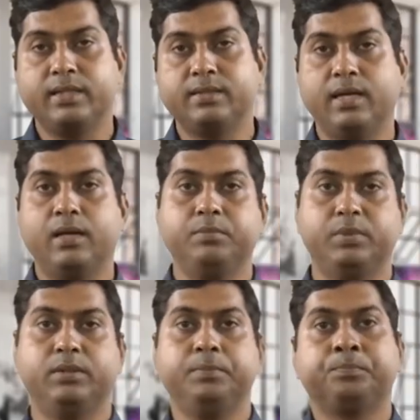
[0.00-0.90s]

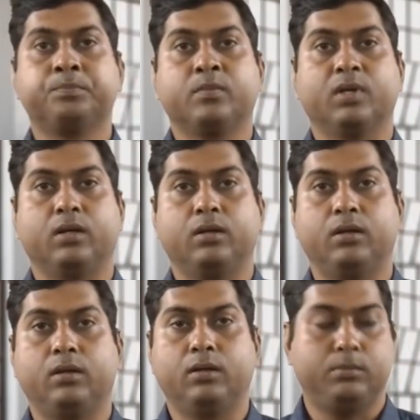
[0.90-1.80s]
example,
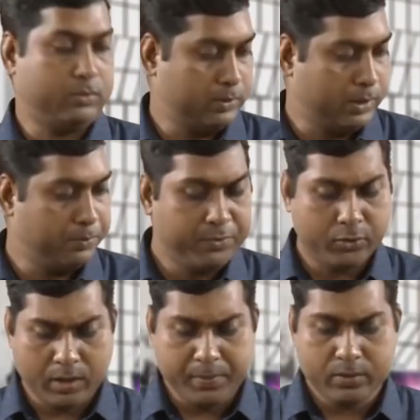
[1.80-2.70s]
uh, uh,
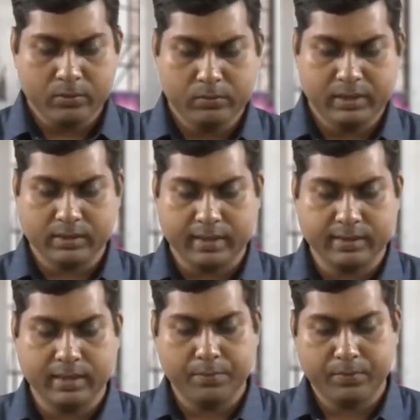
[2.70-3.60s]
before coming to this
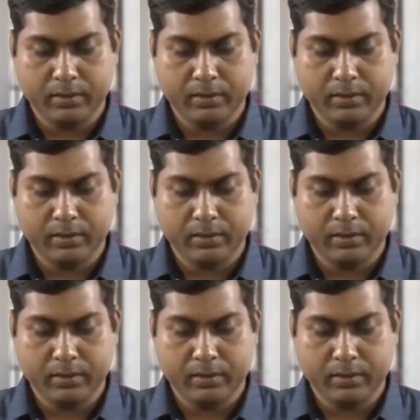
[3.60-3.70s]
example,